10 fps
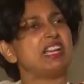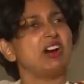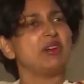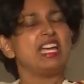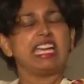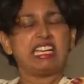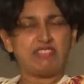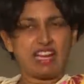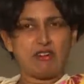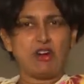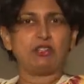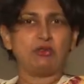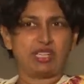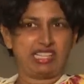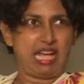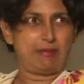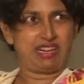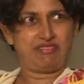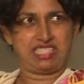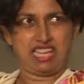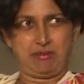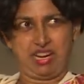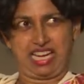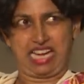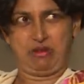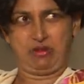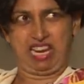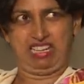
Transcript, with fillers: me now, if I want to look at a camera, which camera can I look